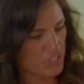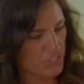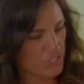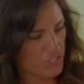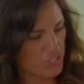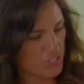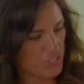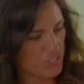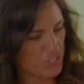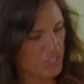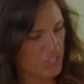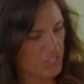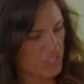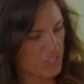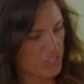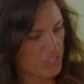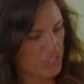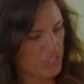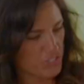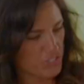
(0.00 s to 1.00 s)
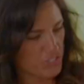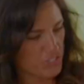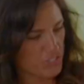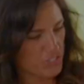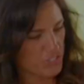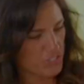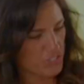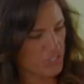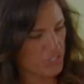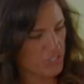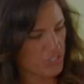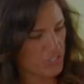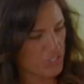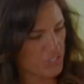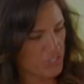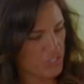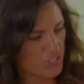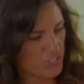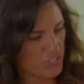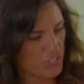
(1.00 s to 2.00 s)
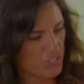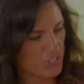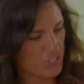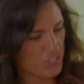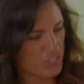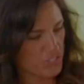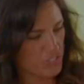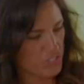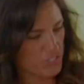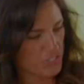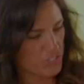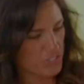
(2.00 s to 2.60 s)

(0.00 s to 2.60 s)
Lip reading: [no speech]